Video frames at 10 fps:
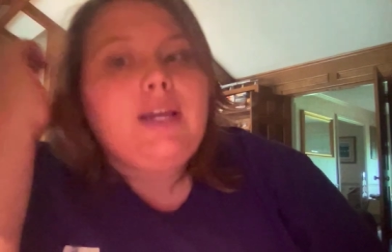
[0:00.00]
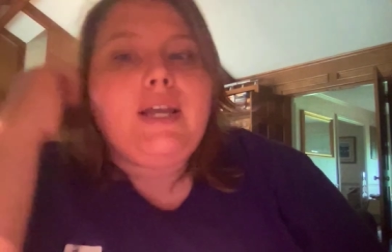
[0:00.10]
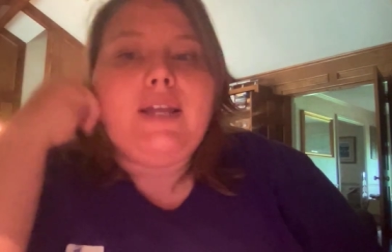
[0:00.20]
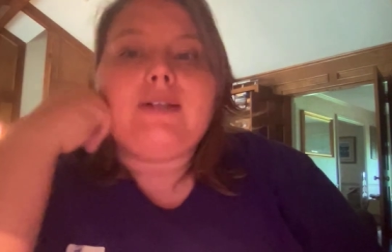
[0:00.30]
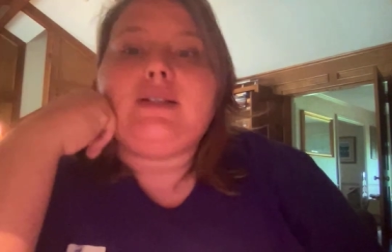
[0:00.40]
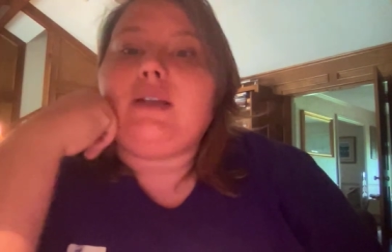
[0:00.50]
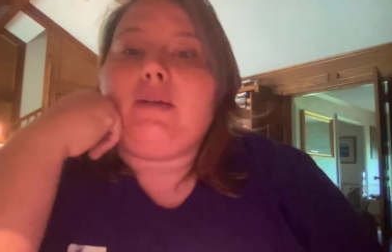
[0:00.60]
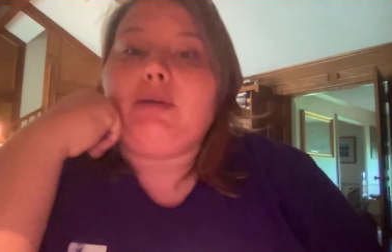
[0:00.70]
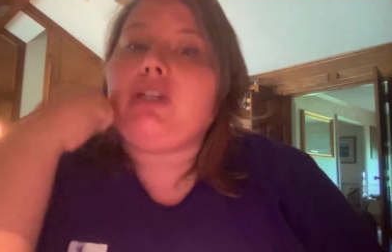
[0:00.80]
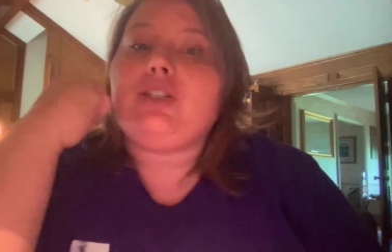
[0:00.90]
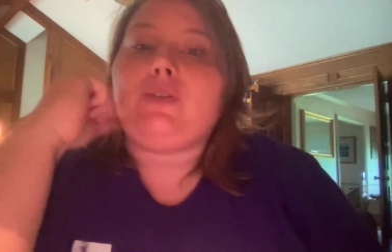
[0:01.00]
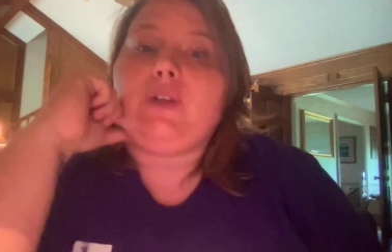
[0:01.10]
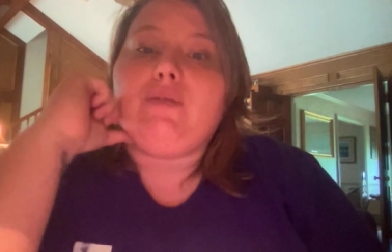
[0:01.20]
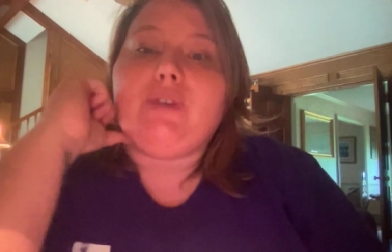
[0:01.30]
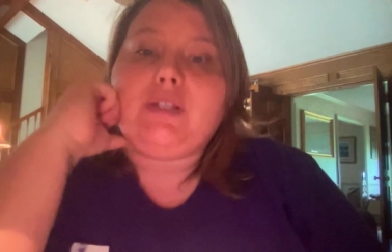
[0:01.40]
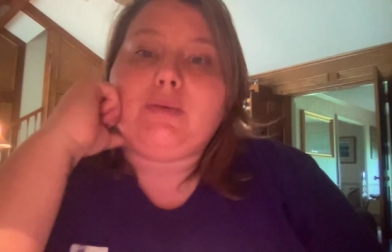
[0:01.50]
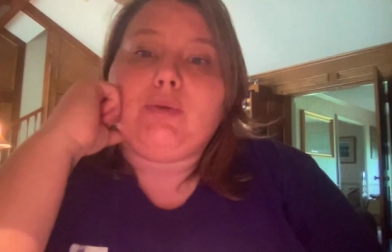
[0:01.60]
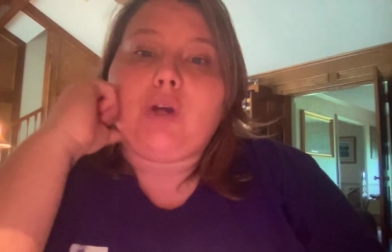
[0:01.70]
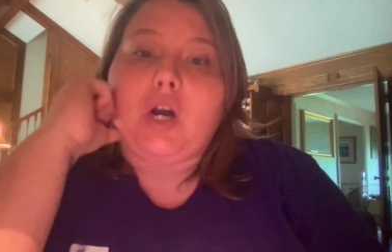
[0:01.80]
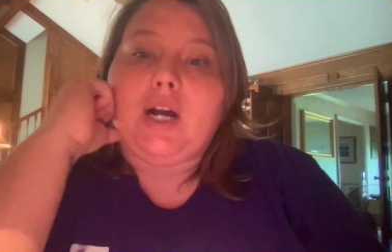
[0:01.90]
he is the image of the
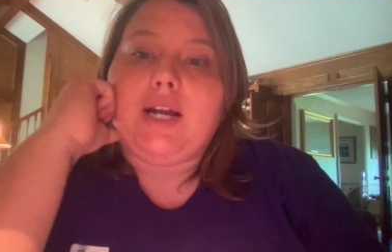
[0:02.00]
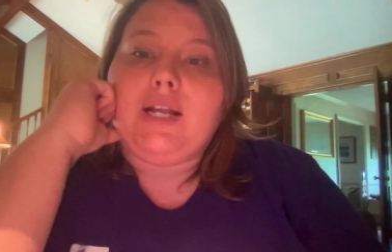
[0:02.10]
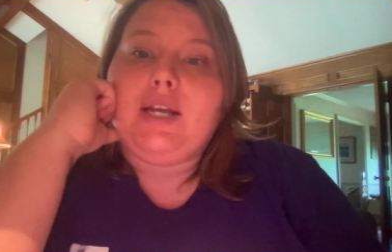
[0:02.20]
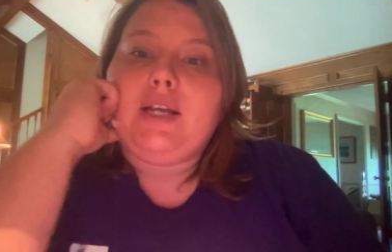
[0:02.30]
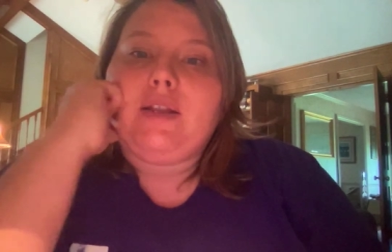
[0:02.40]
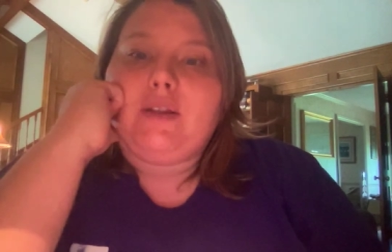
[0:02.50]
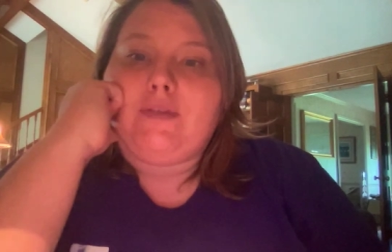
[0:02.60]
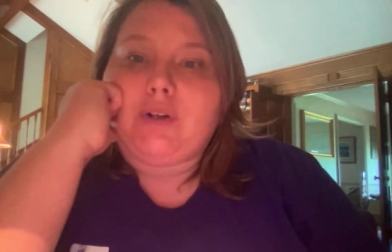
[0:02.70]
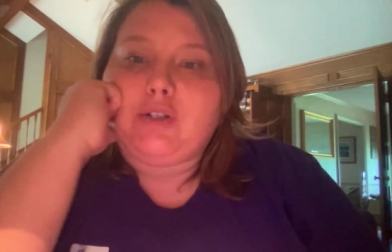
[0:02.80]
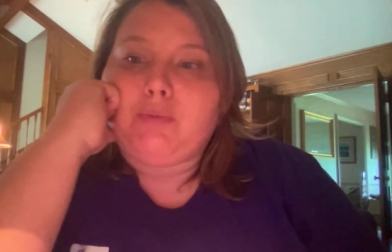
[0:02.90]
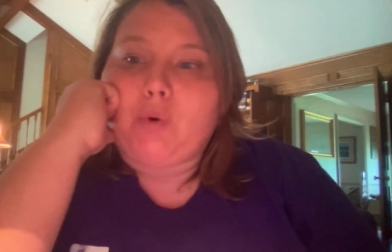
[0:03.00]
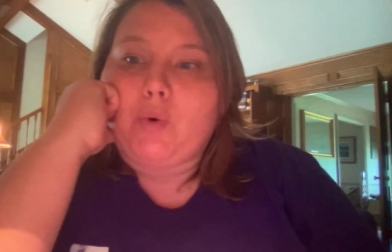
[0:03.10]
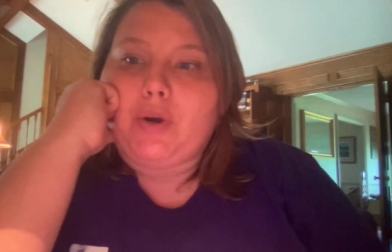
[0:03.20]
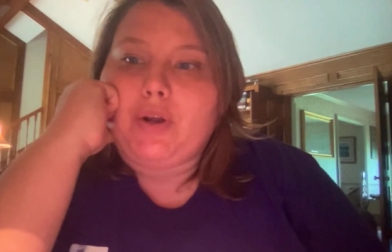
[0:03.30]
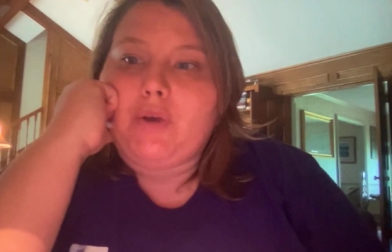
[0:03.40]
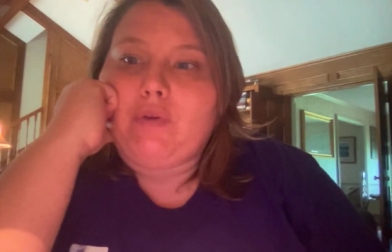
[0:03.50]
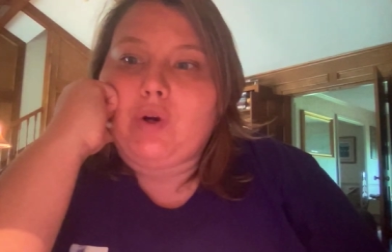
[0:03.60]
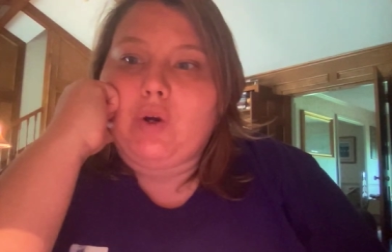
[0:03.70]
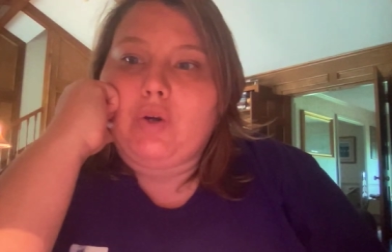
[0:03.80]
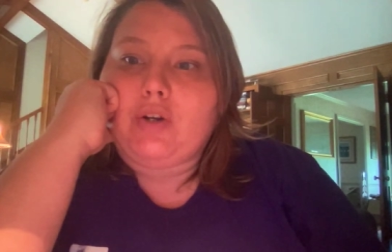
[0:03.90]
invisible God, the firstborn over
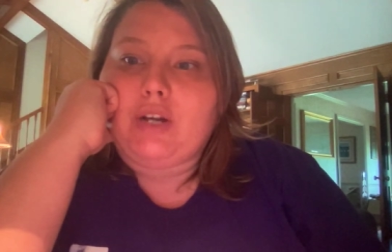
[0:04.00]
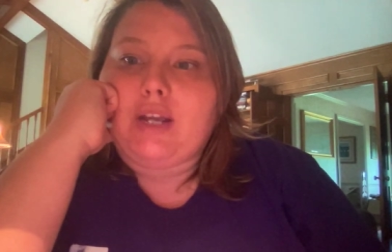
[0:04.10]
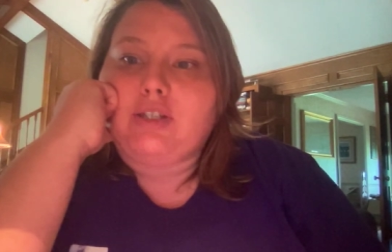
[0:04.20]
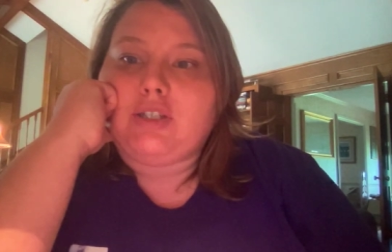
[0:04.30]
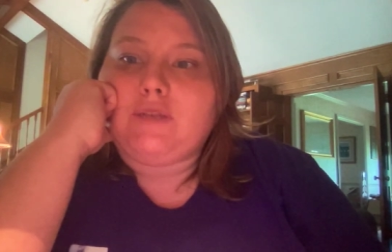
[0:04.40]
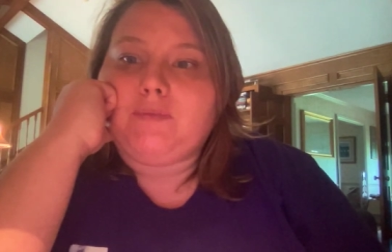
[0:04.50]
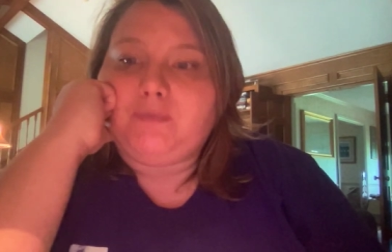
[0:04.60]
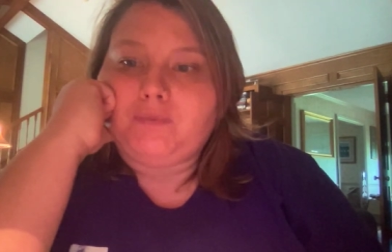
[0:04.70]
all creation.